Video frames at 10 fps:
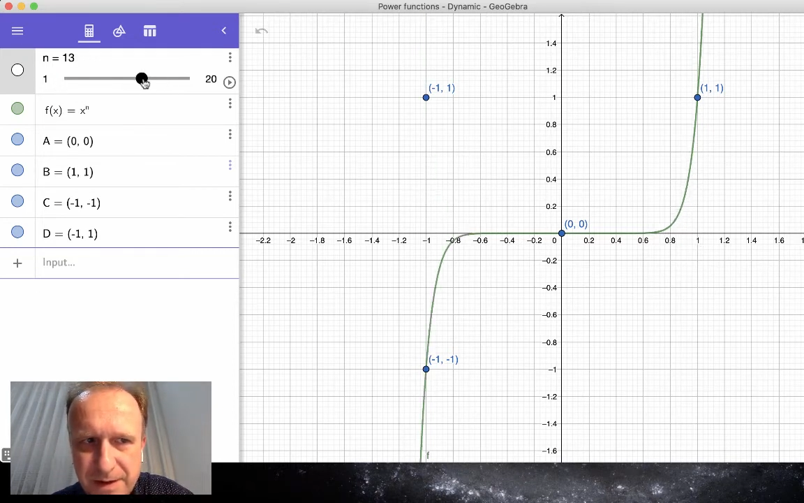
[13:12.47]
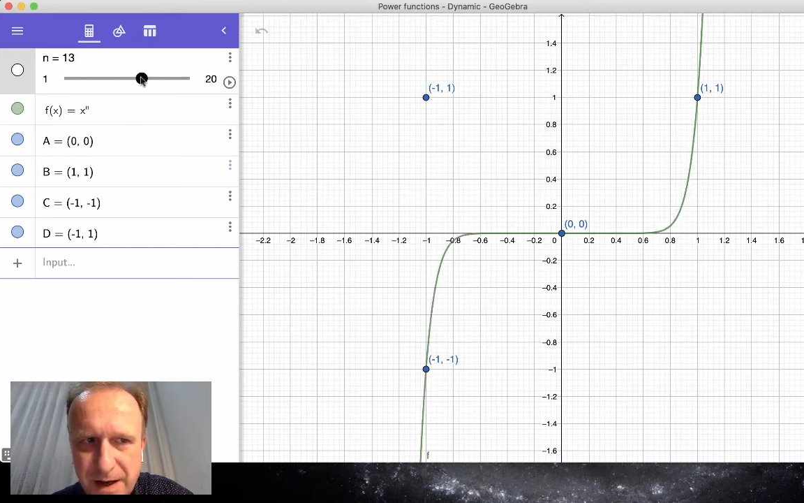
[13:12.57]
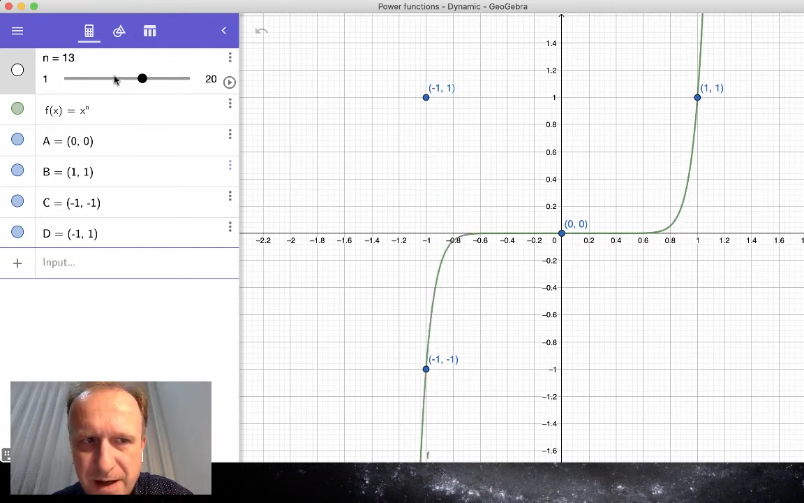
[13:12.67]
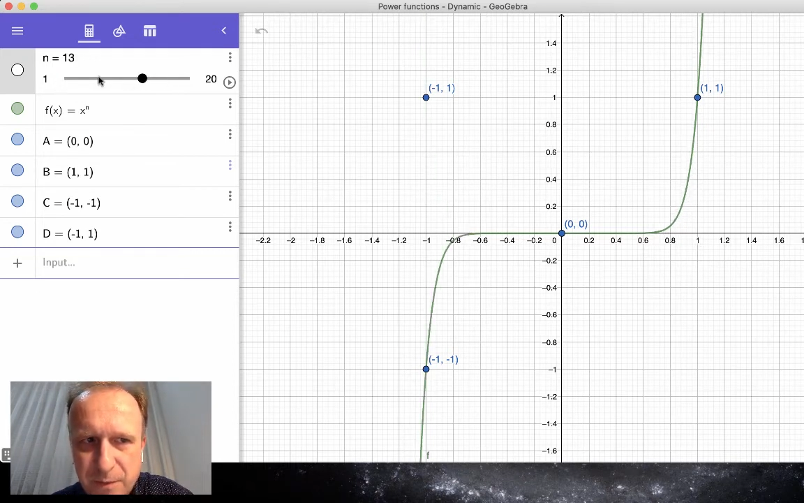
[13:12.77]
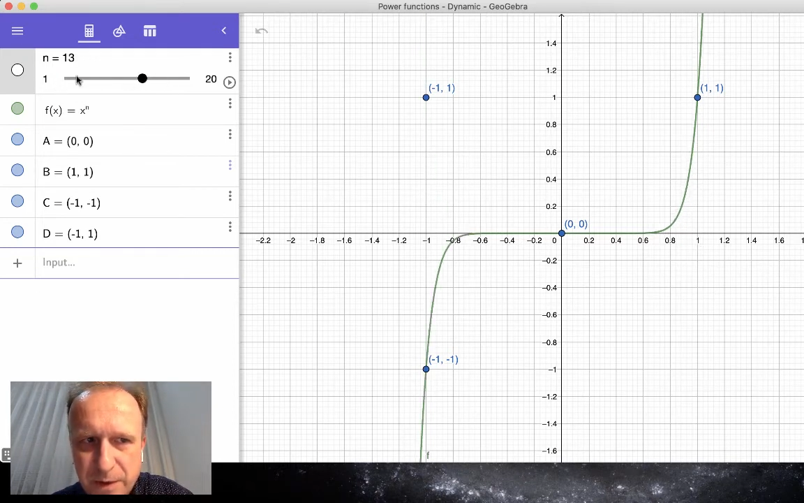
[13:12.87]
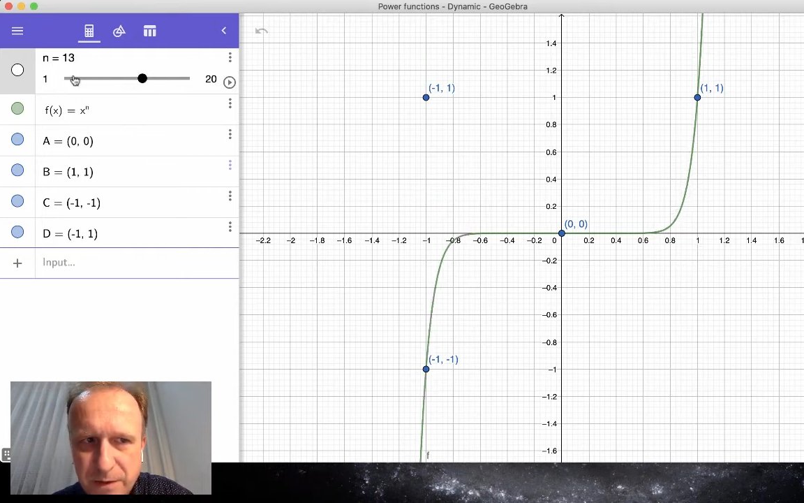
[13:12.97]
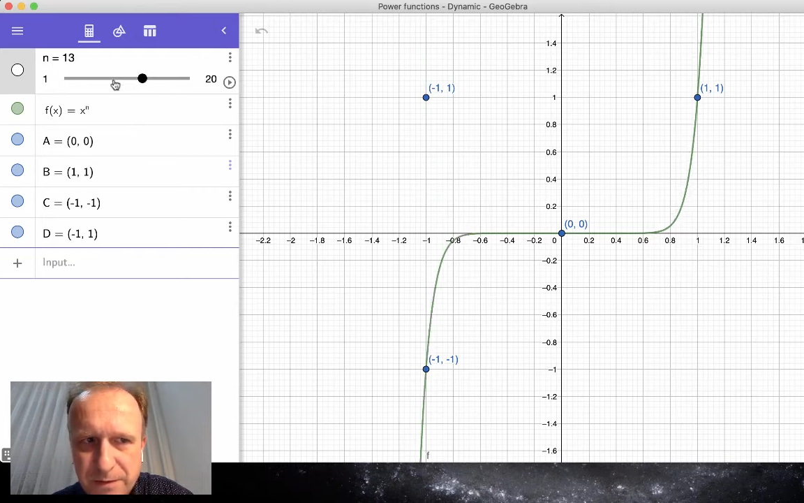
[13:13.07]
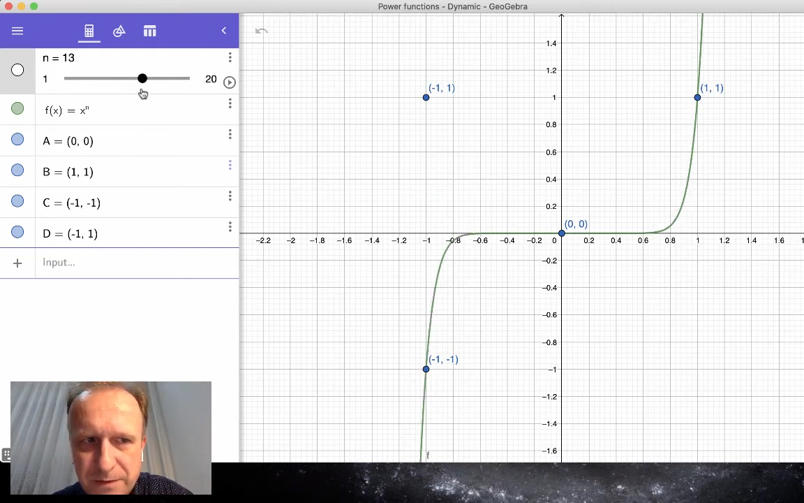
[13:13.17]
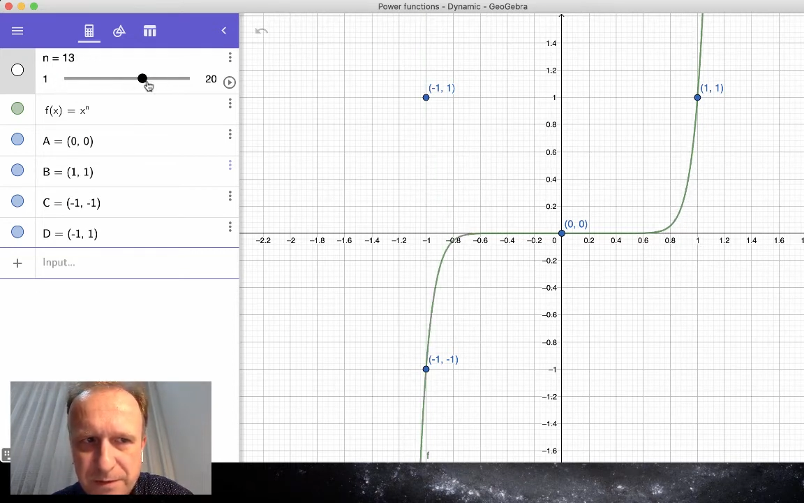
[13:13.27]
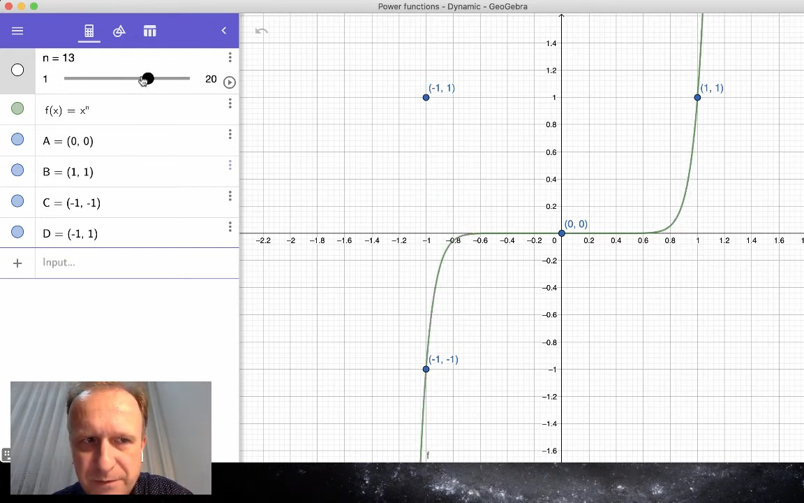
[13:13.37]
I will
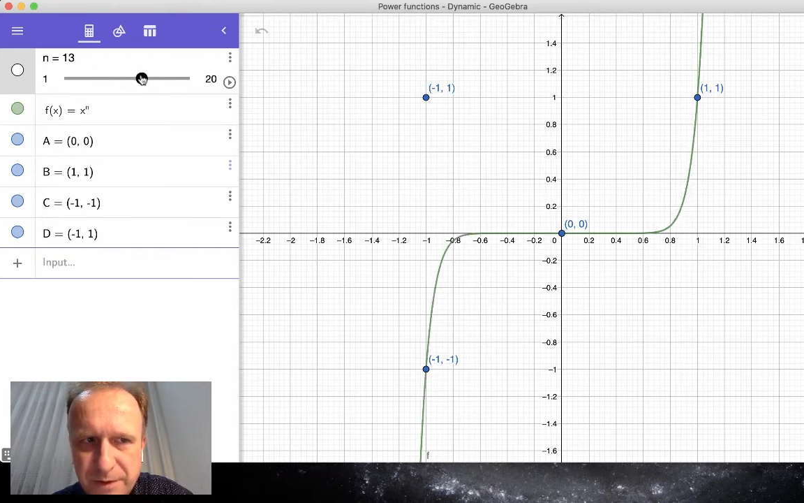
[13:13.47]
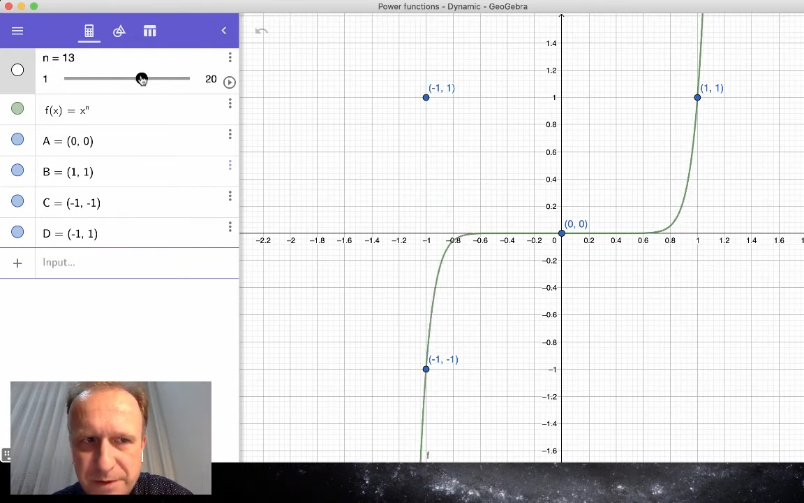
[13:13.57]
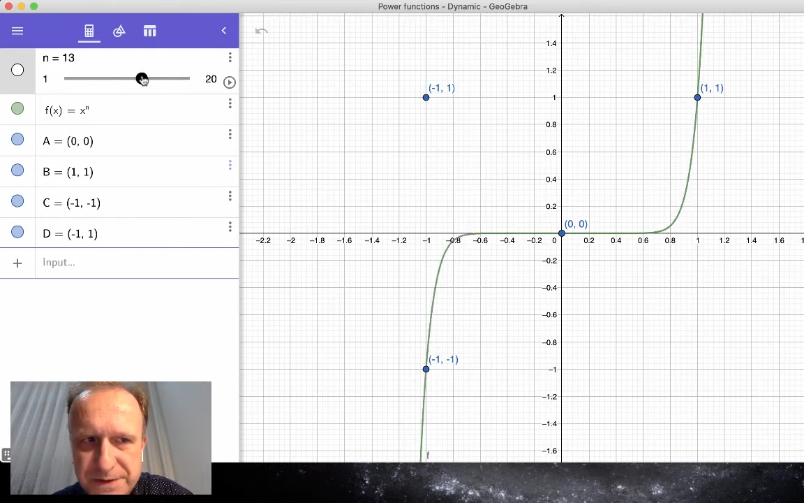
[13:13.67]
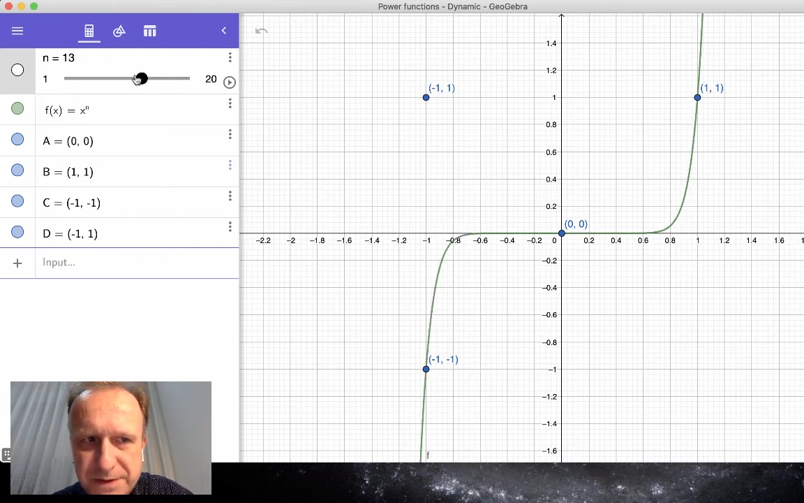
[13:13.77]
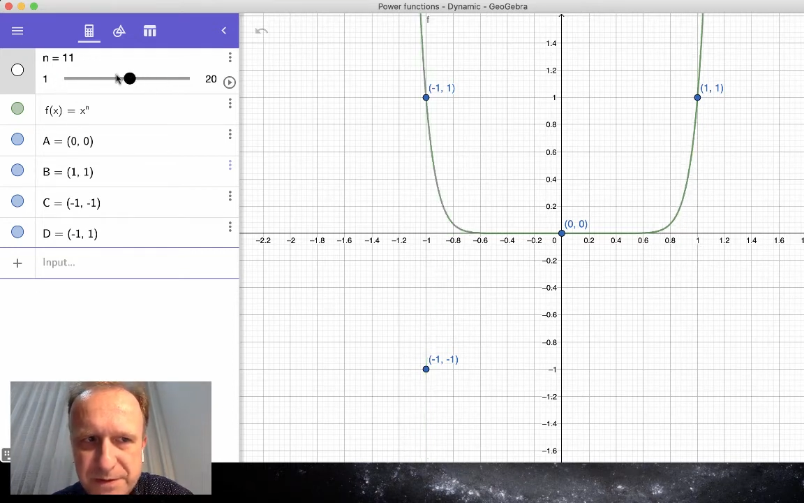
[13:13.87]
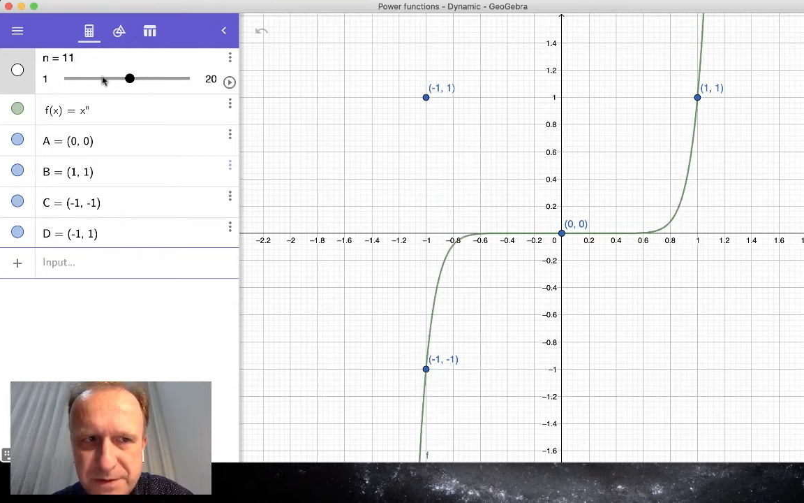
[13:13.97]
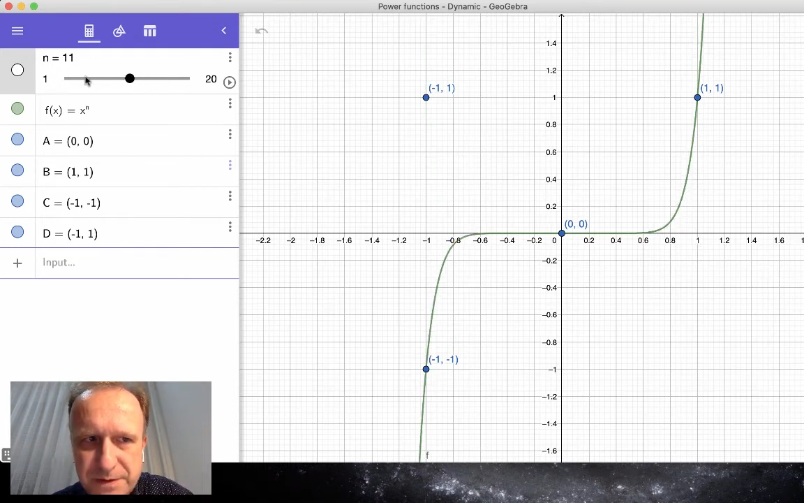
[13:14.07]
first